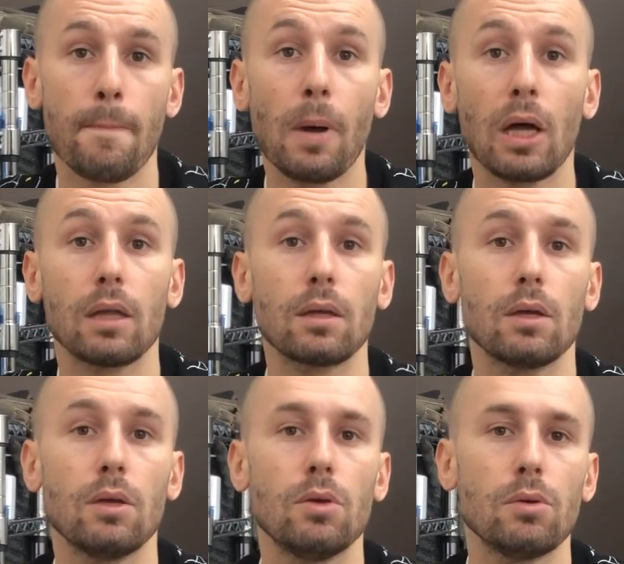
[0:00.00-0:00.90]
But
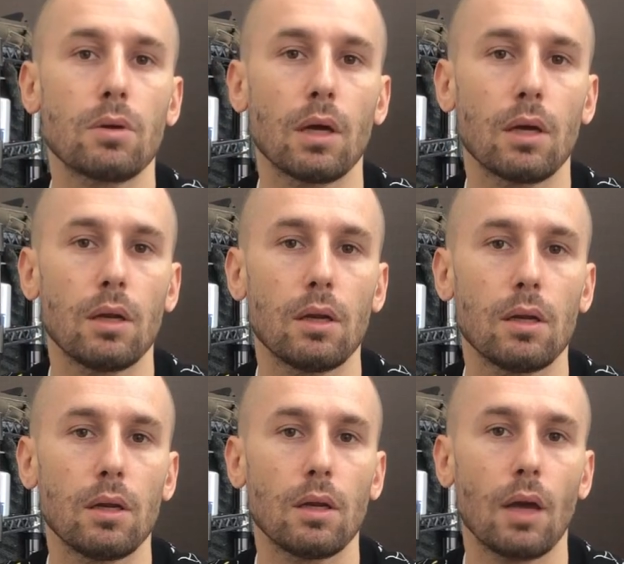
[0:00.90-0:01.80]
you
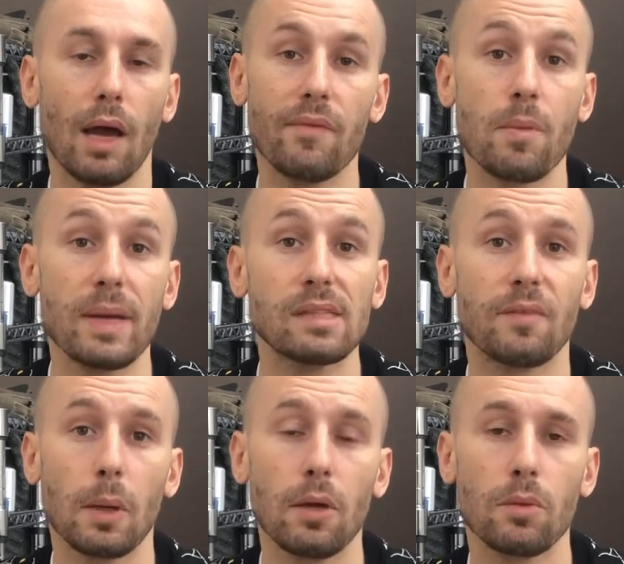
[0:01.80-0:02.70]
can have the best
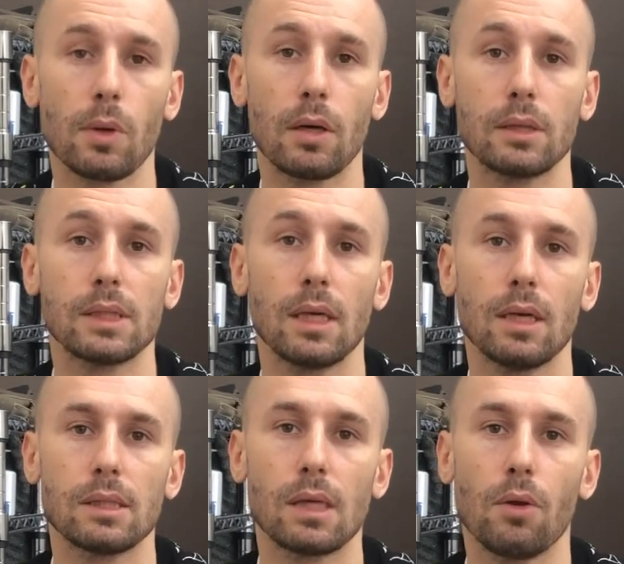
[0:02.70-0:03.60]
of both worlds.
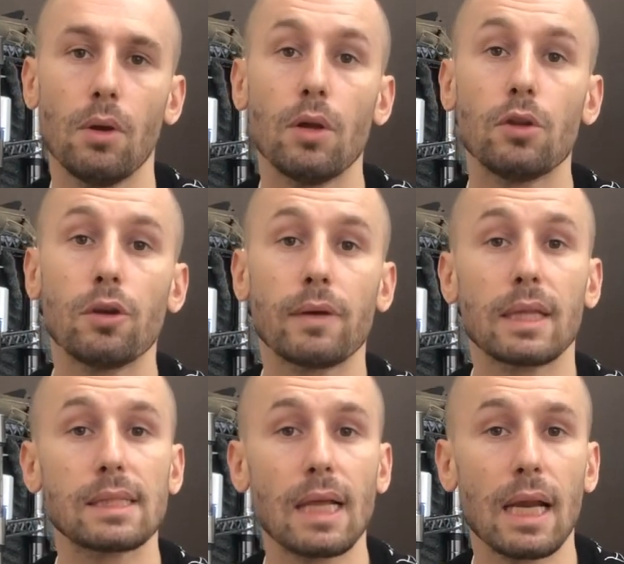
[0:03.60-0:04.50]
So during
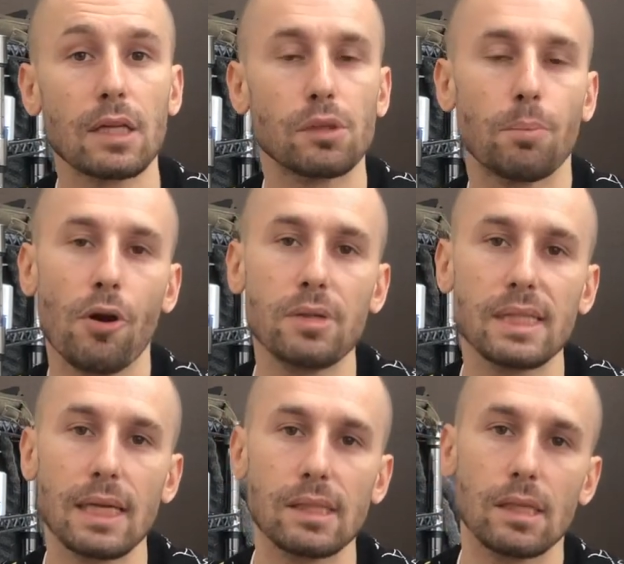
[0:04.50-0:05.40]
the selection
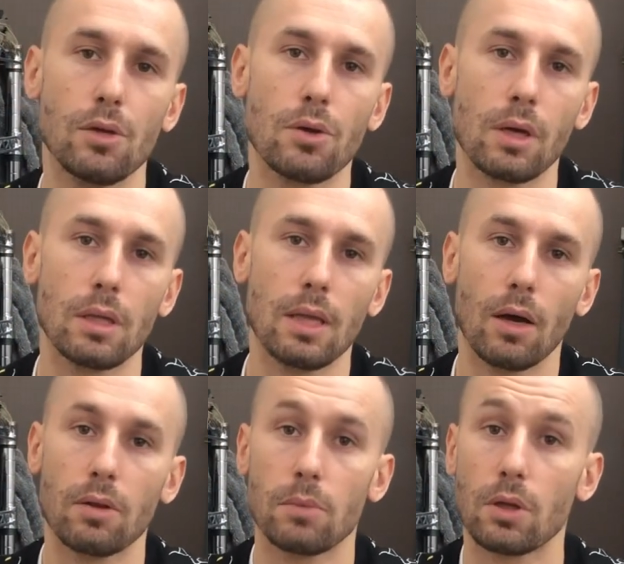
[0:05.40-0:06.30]
process, you can
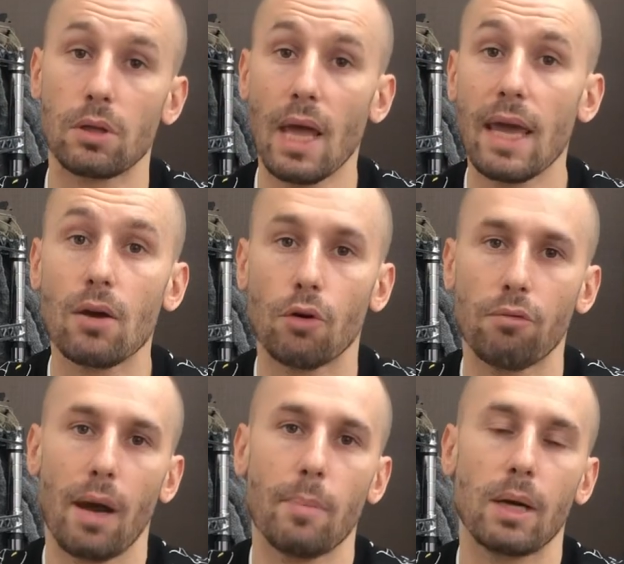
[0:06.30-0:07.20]
tell them to take or
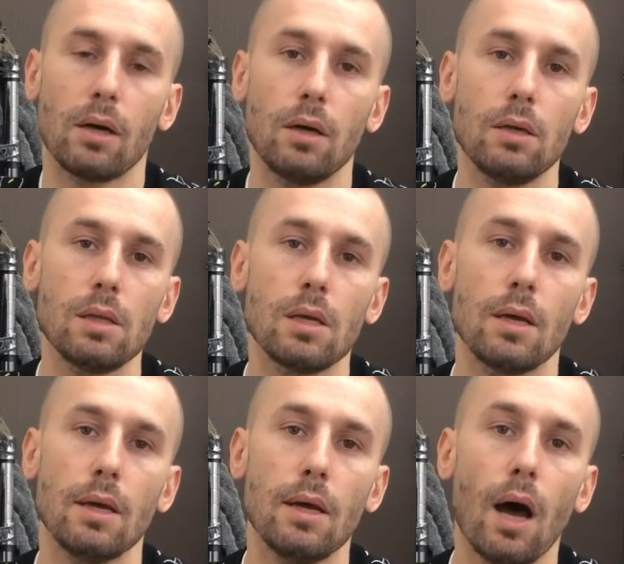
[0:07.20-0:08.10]
grab a card.
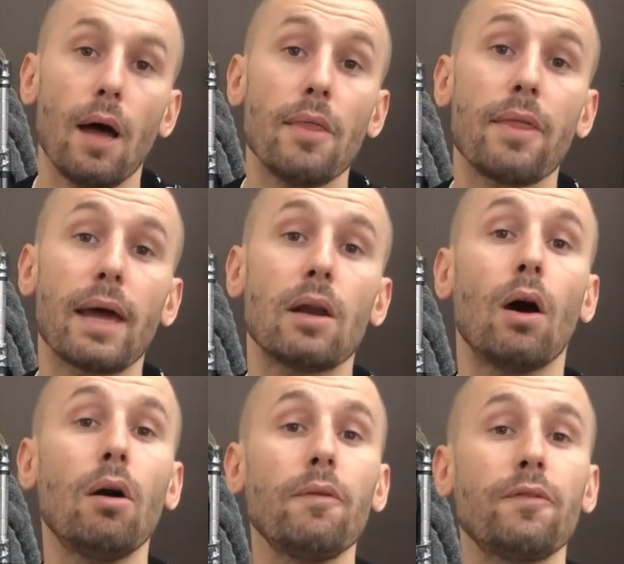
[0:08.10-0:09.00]
And then
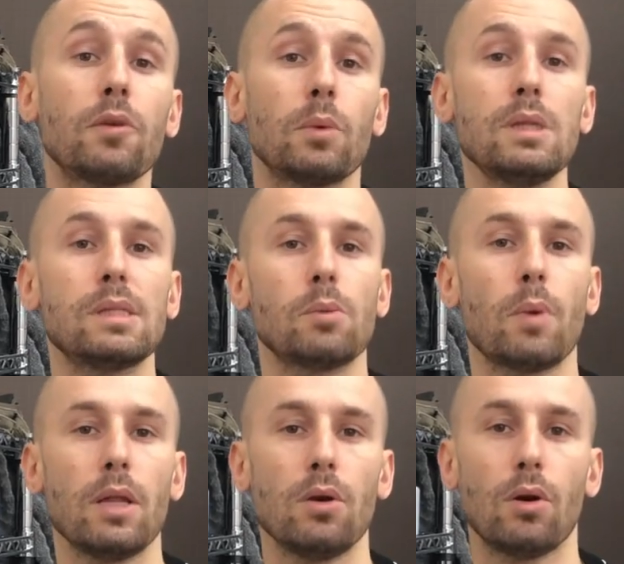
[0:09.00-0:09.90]
afterwards,
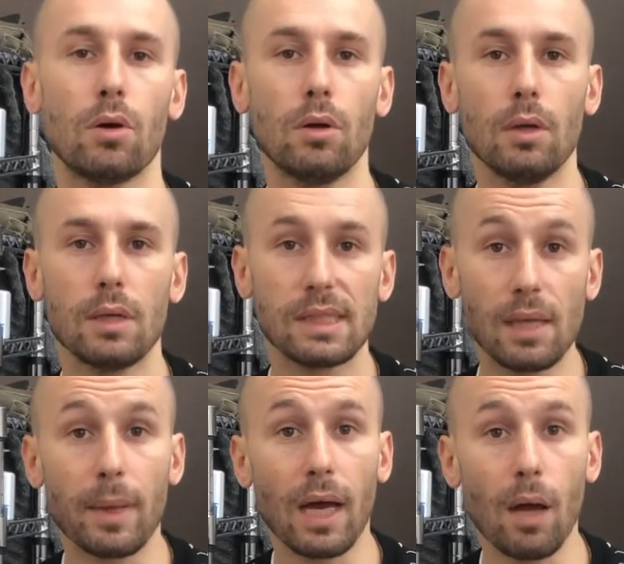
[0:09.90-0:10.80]
when you're
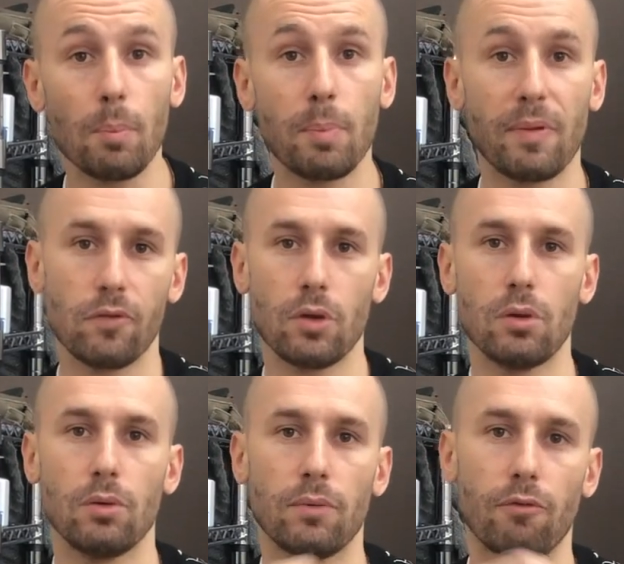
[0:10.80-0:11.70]
summing up, before
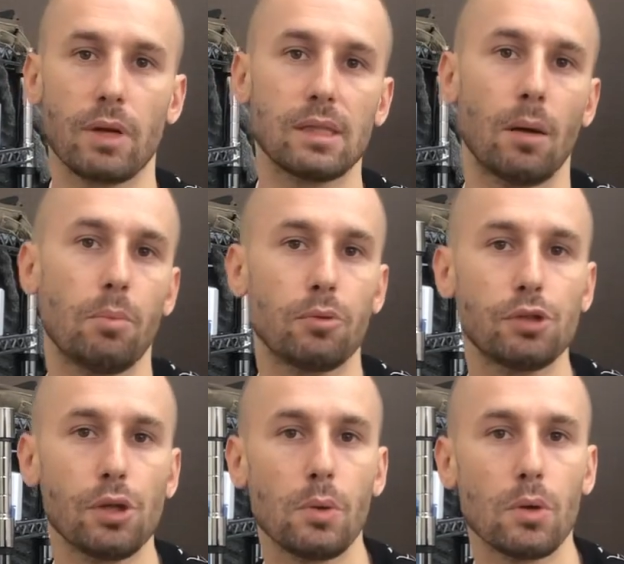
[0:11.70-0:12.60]
you, for example,
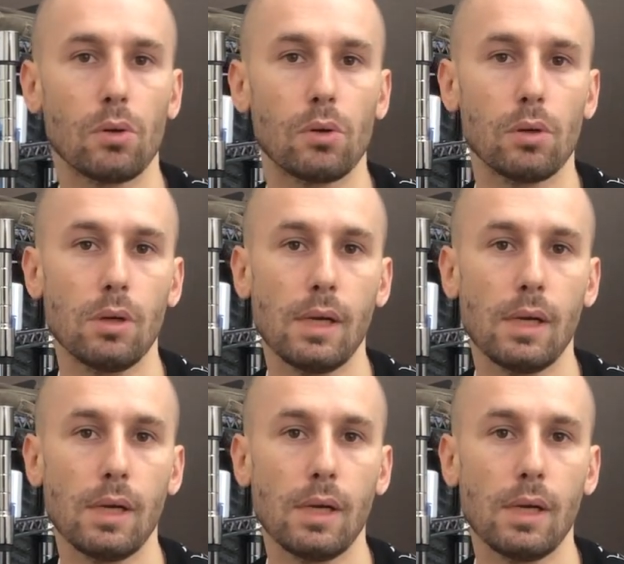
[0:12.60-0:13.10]
show your